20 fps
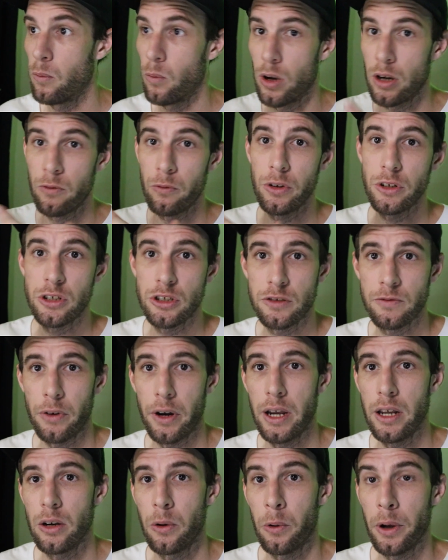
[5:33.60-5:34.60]
one of which is for
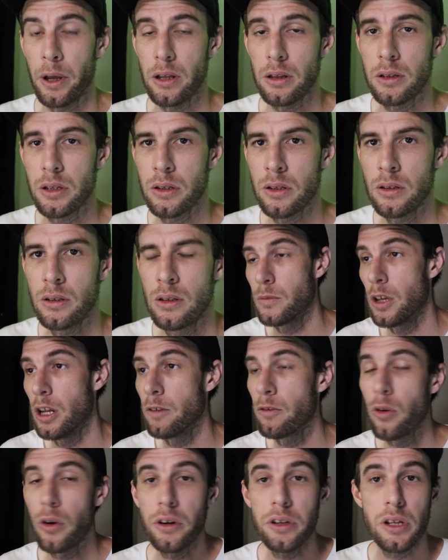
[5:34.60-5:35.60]
808s. And
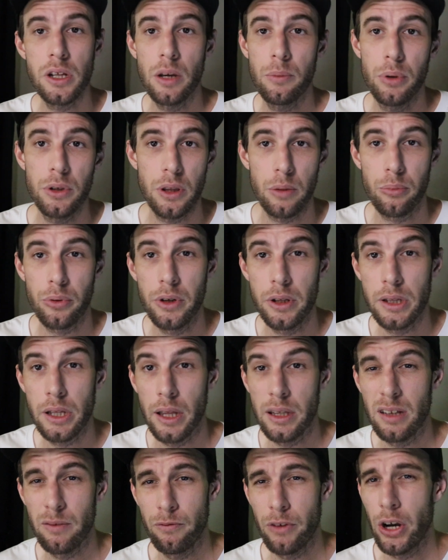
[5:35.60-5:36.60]
of course you can put the
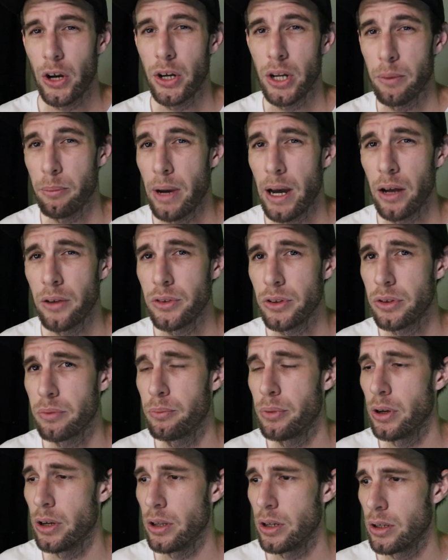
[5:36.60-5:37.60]
presets in varying amounts,
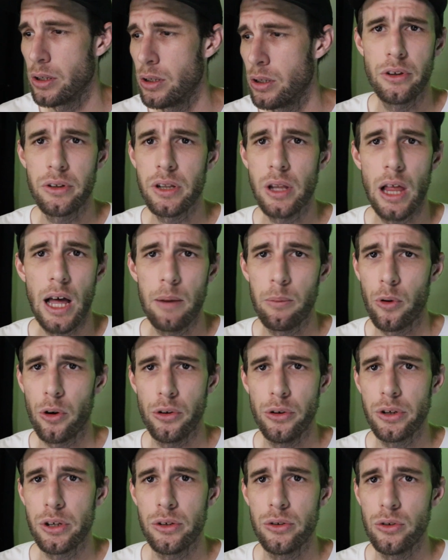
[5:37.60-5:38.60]
but there's a lot more
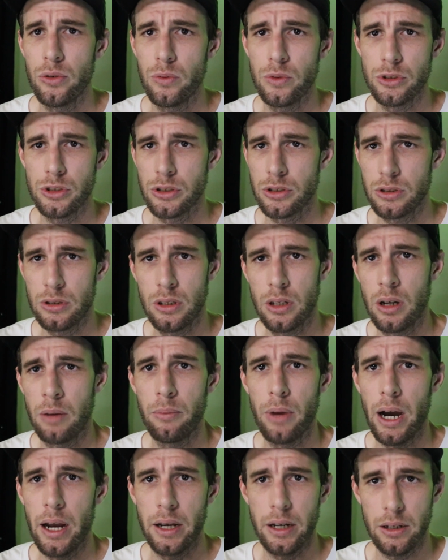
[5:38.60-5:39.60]
you can do with just
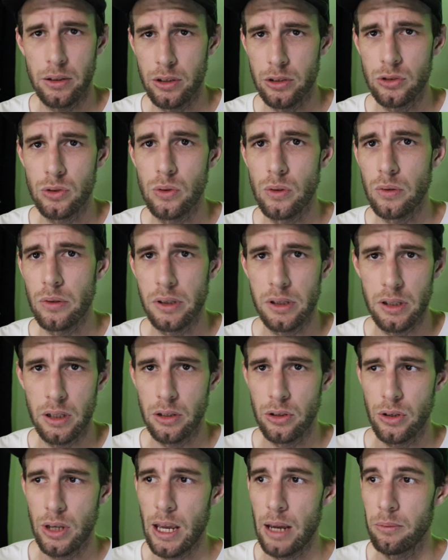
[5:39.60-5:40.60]
combining the tools than
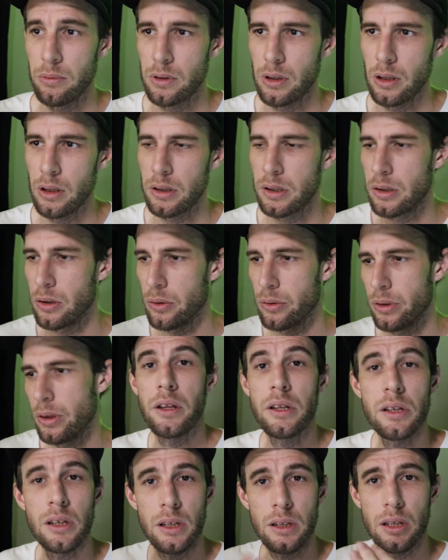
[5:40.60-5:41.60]
you can with this. So
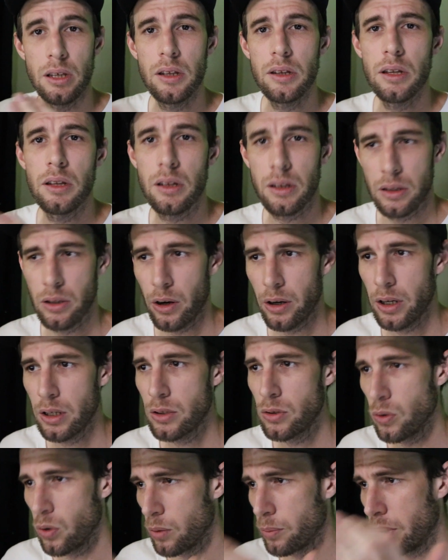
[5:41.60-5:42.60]
this is a decent starting
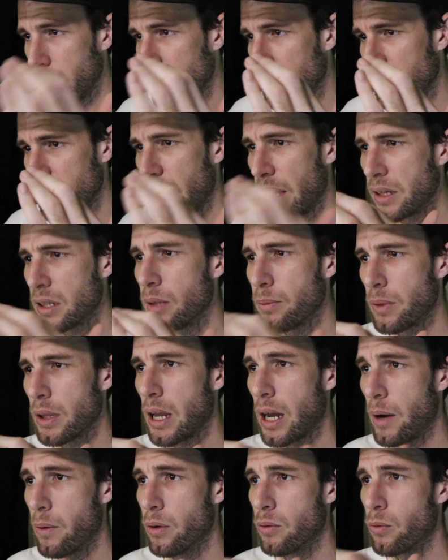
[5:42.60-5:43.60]
tool, but it's not something
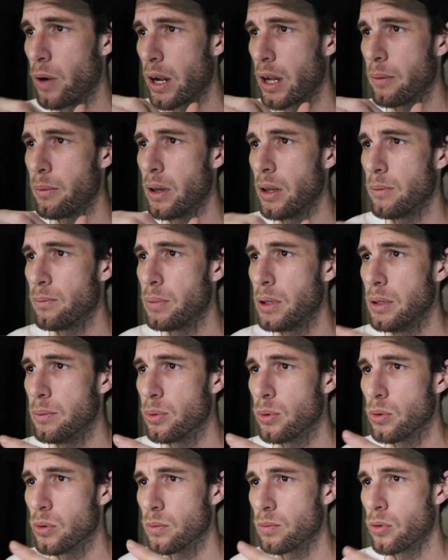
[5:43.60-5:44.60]
I would recommend
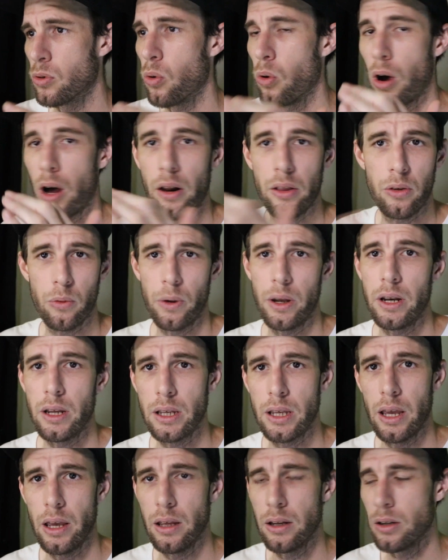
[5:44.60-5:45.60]
people go out of their way to
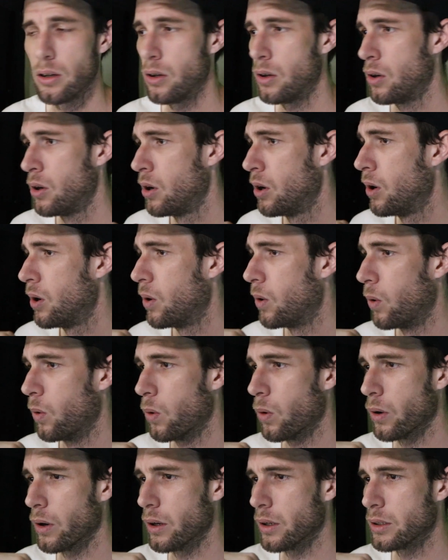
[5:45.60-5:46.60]
get
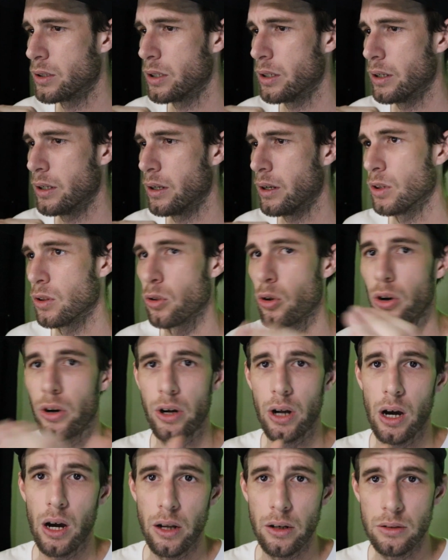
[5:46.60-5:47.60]
or to learn
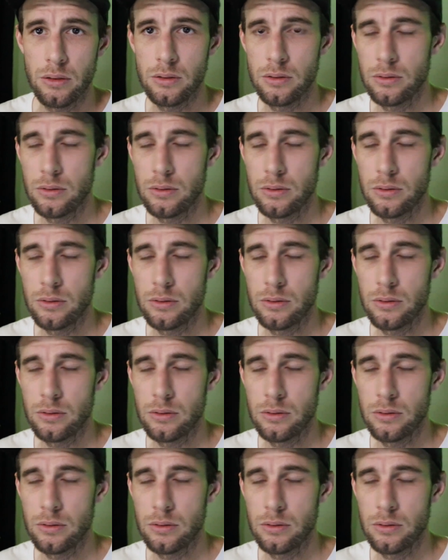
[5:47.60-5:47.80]
on.